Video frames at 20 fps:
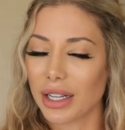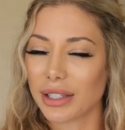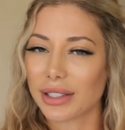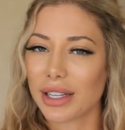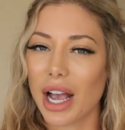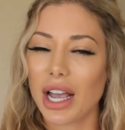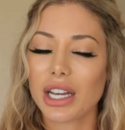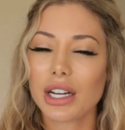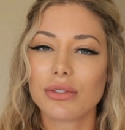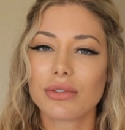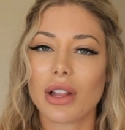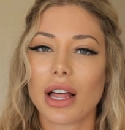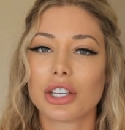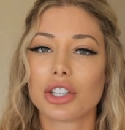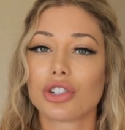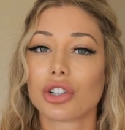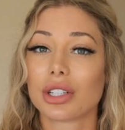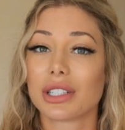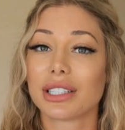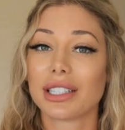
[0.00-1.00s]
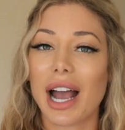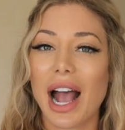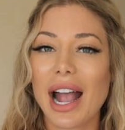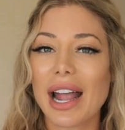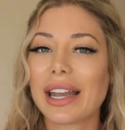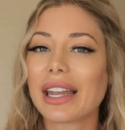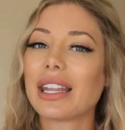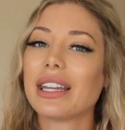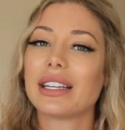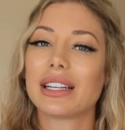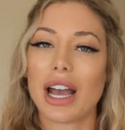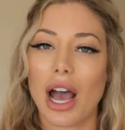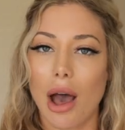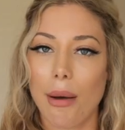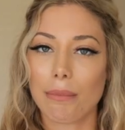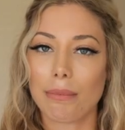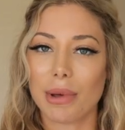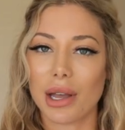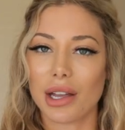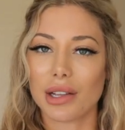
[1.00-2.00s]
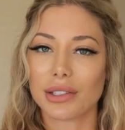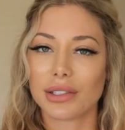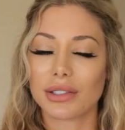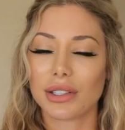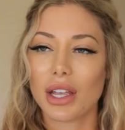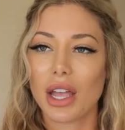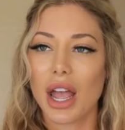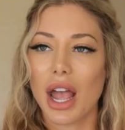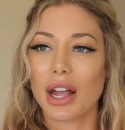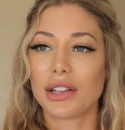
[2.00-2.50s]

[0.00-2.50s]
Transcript: It's kind of like your guiding compass.